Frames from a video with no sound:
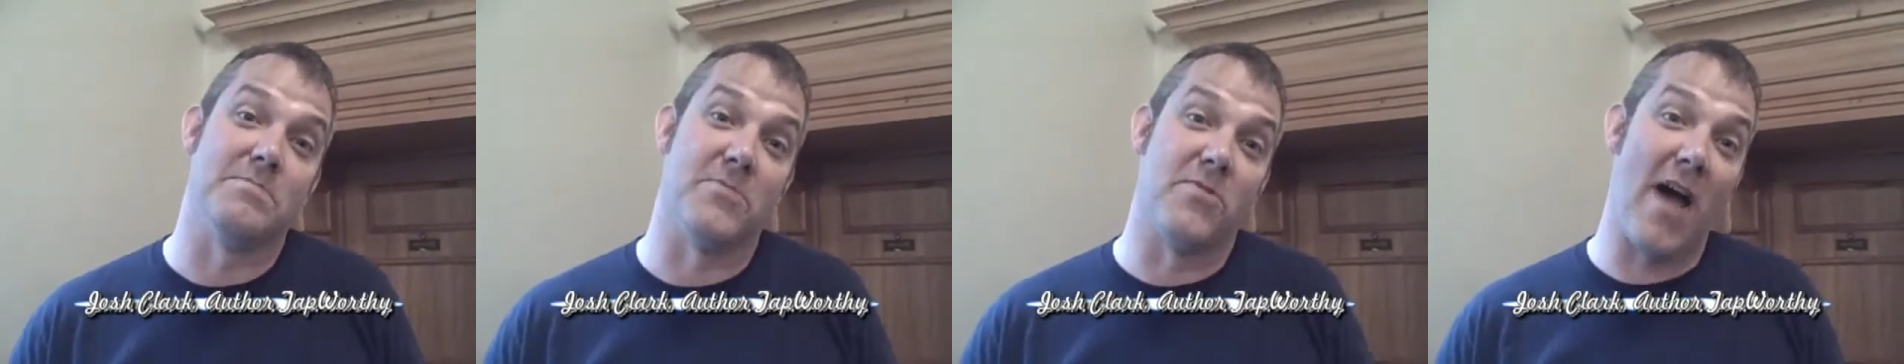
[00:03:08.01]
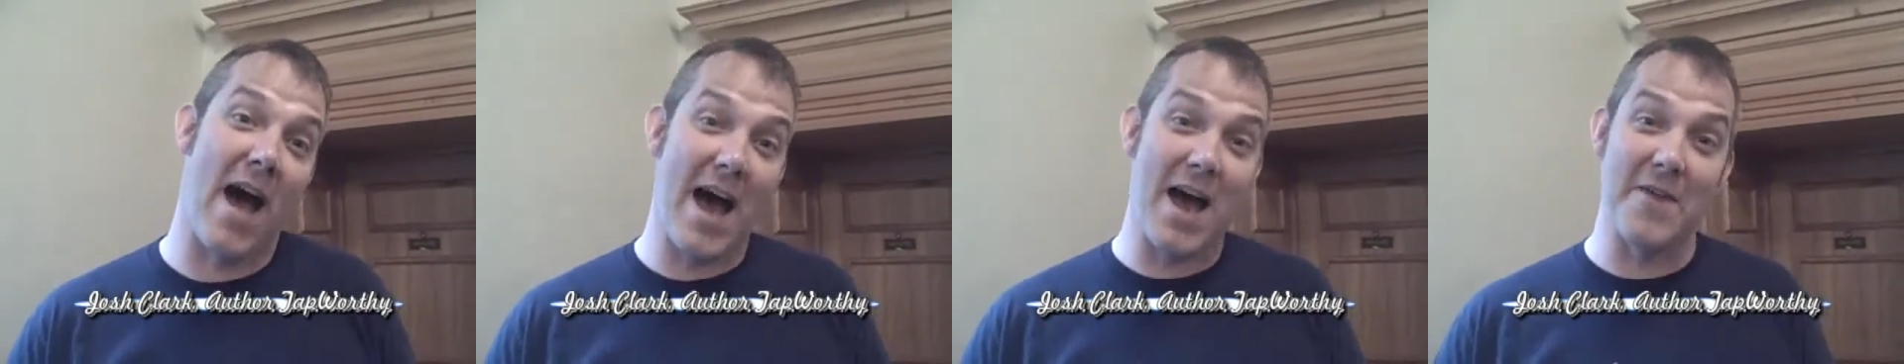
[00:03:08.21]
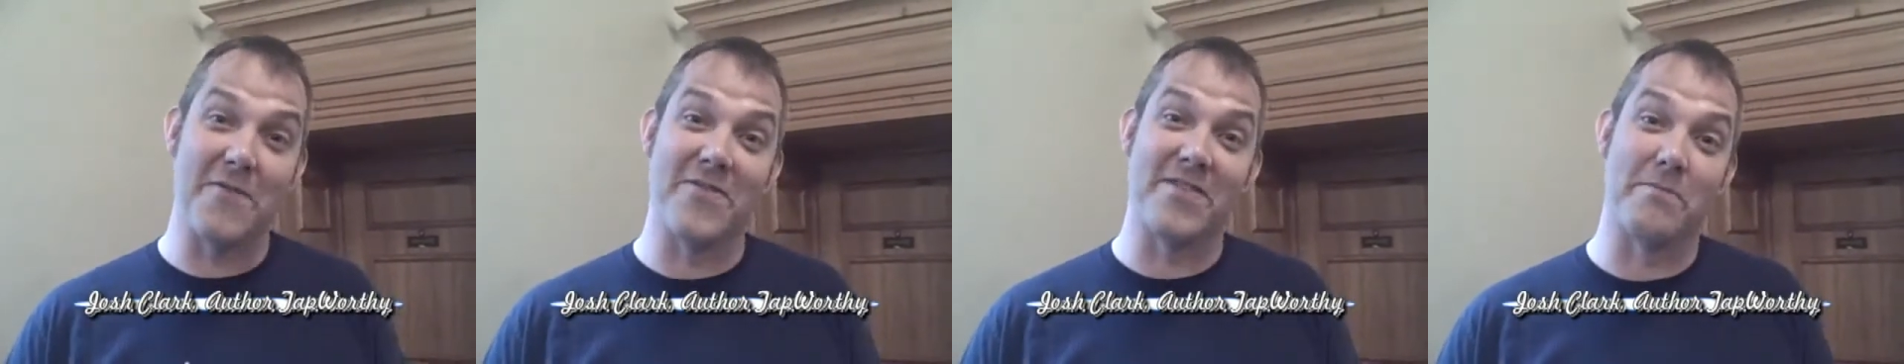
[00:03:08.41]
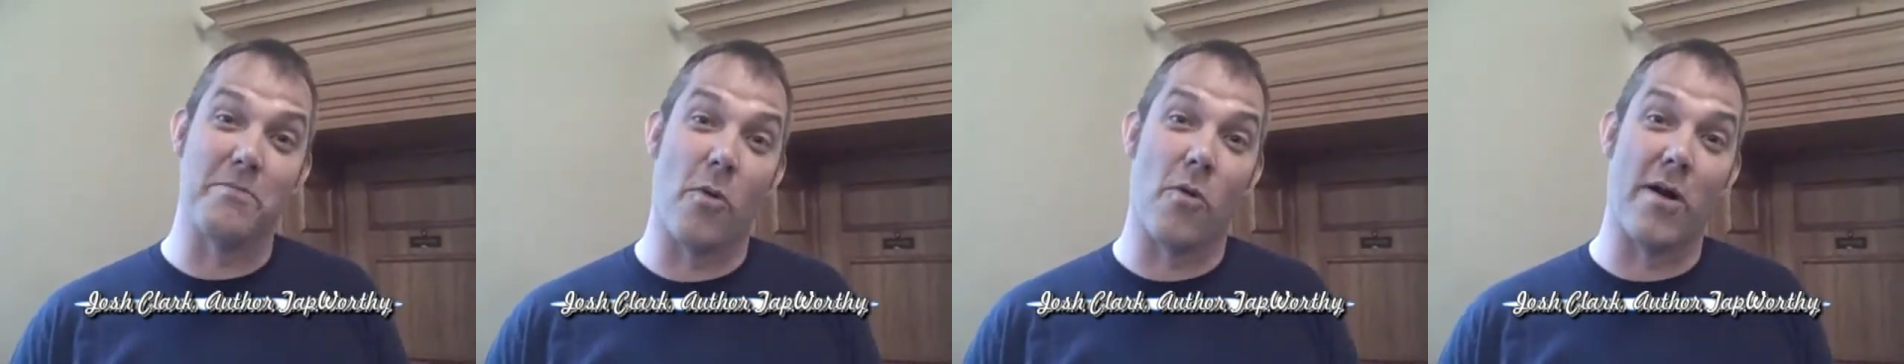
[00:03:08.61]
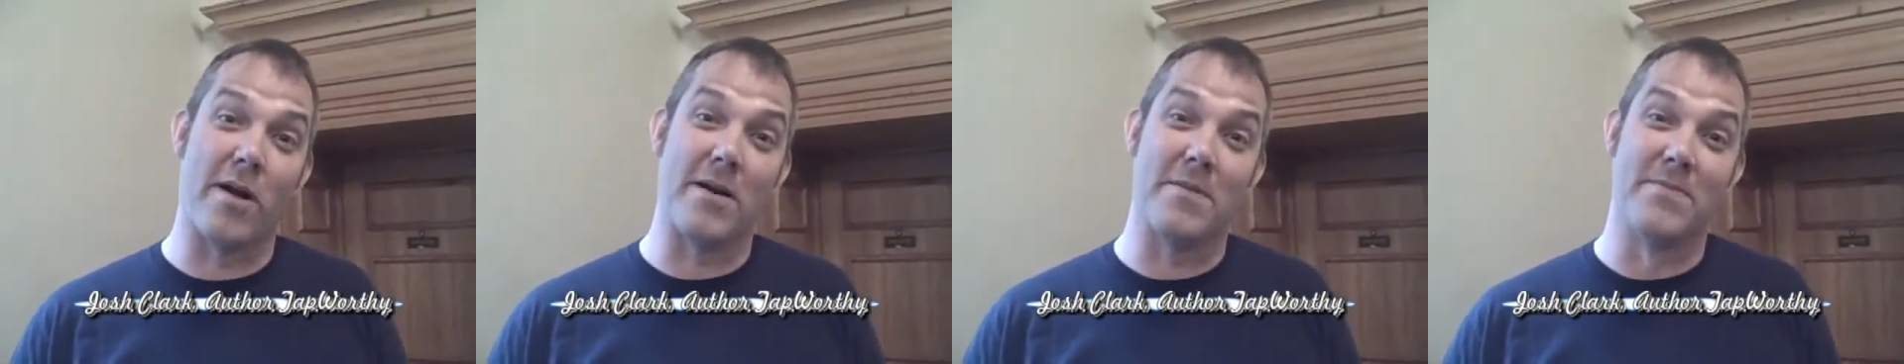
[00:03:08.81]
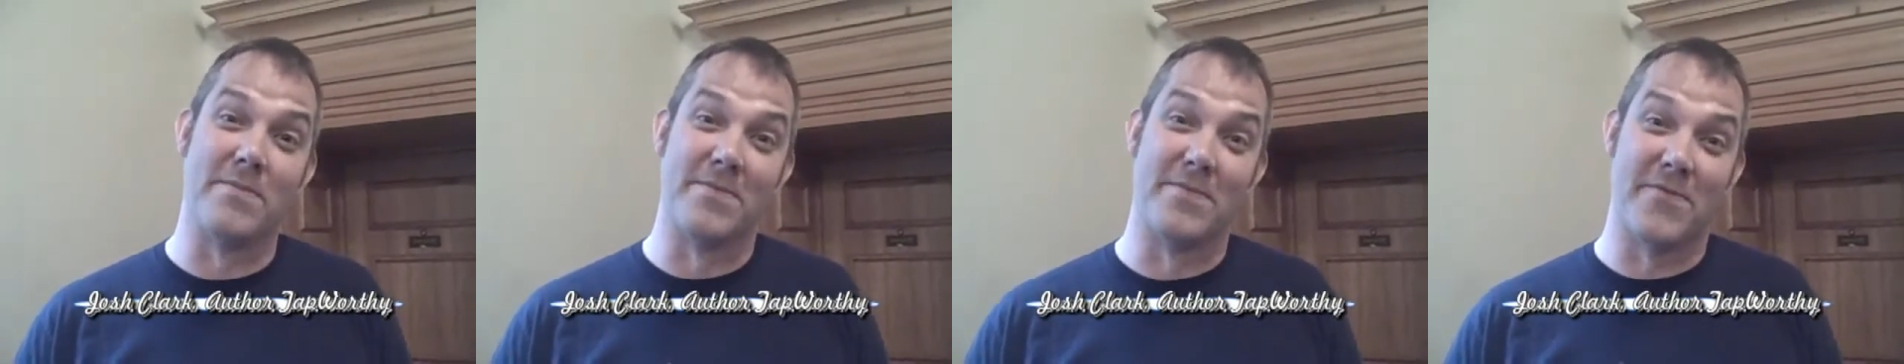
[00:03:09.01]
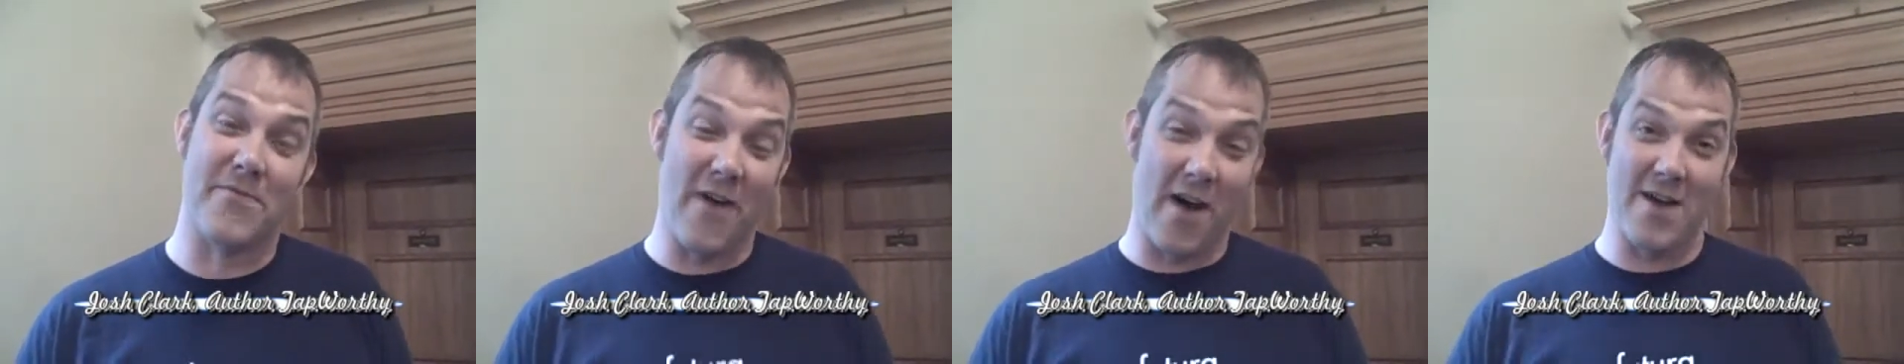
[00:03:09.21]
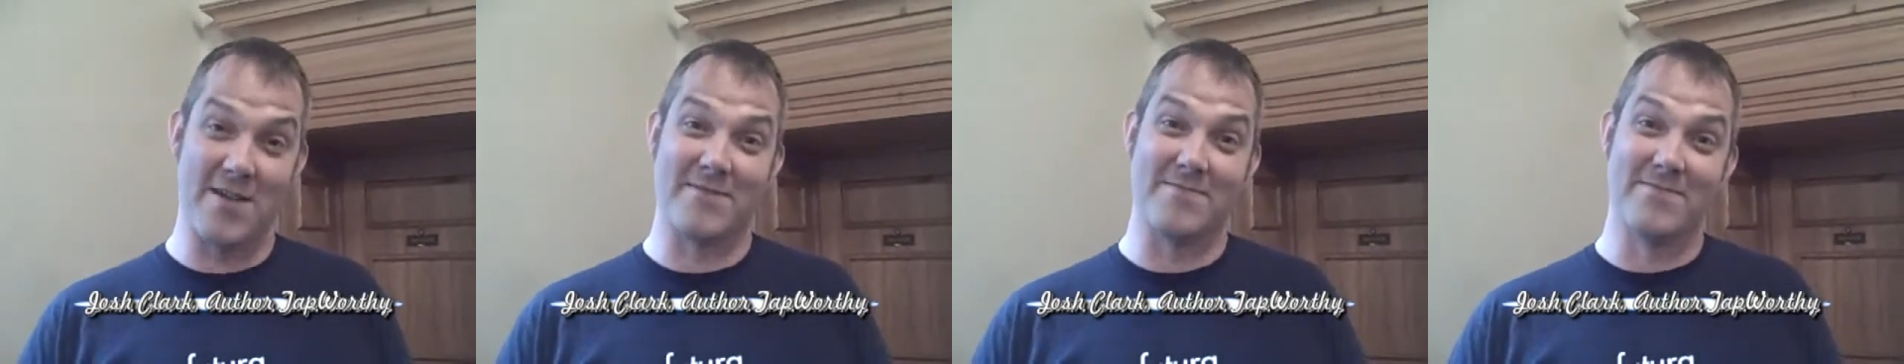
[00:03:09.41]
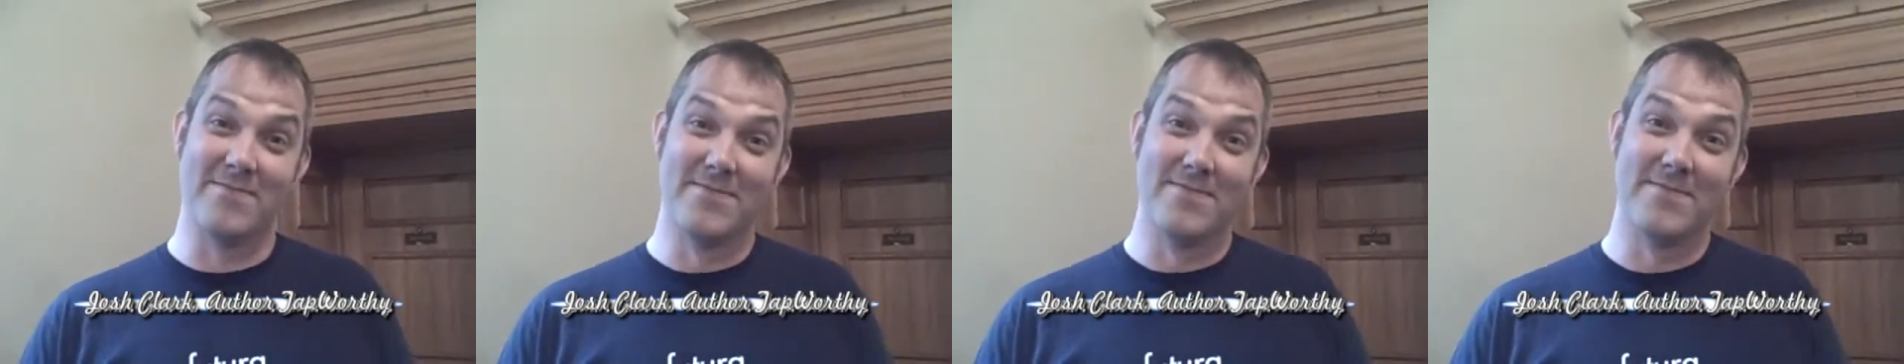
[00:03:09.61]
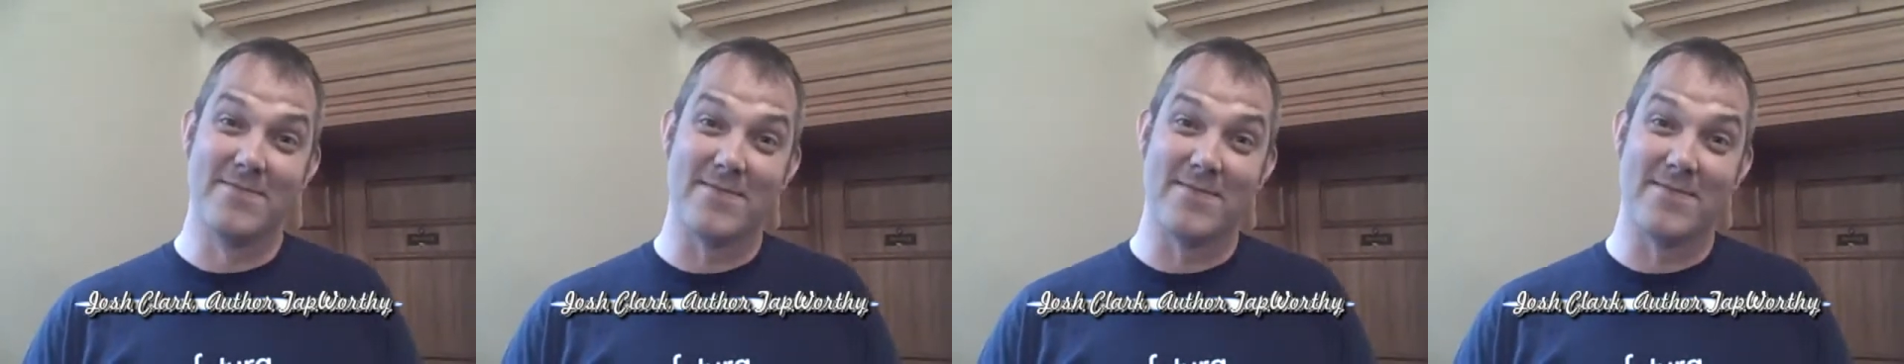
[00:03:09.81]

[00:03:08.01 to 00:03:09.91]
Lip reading: lives more fun